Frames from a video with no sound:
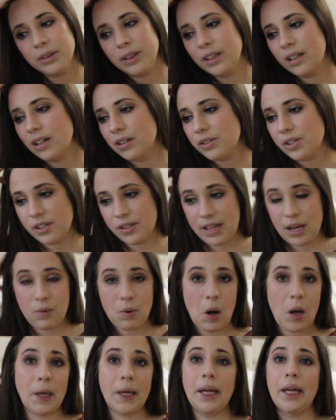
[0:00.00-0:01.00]
you know, just they
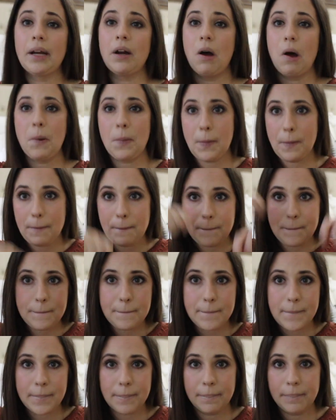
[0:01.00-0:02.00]
walk in, I'll
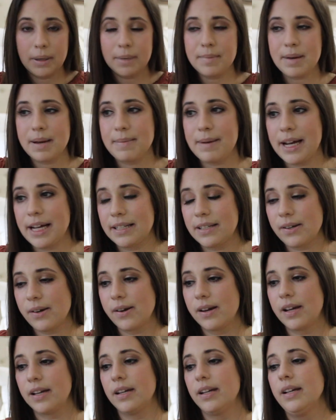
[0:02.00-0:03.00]
put my mask
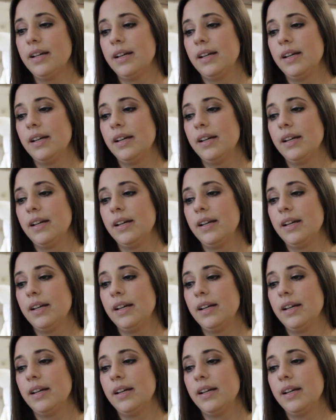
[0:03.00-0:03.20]
on.